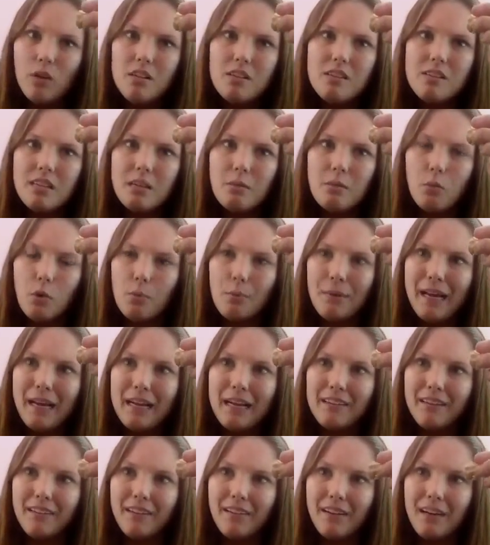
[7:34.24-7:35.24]
want to say more
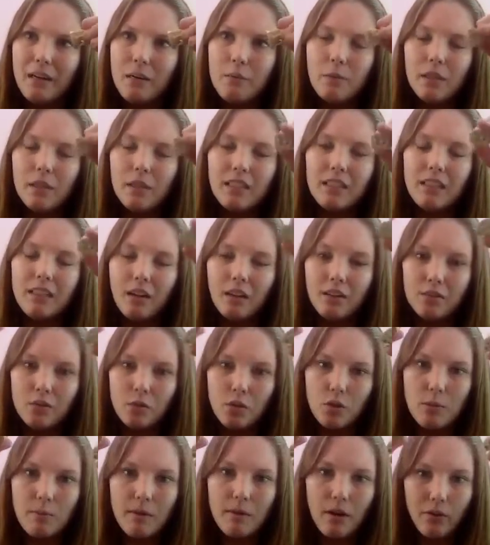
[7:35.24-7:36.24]
painted on, but they
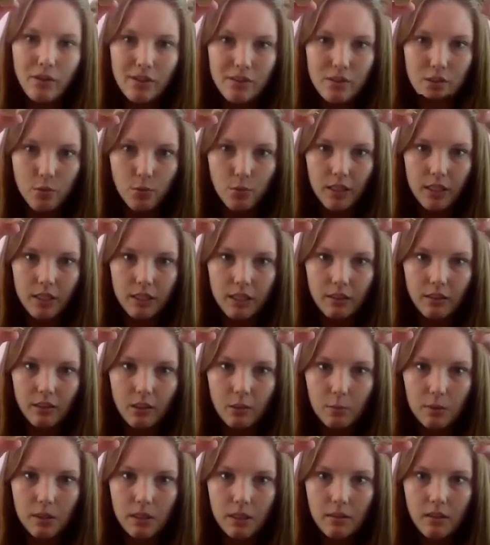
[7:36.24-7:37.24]
do come out as 3D a
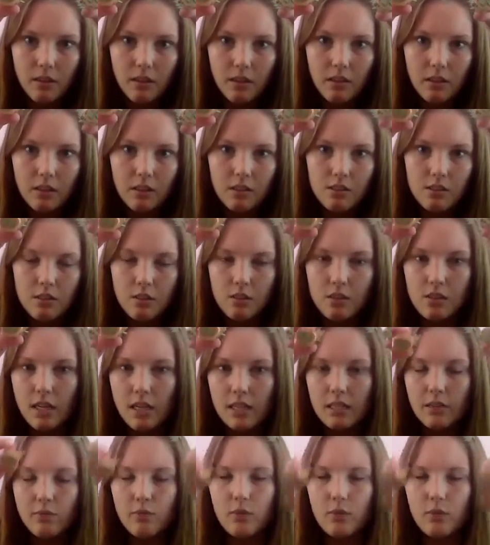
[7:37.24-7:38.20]
little bit. So slight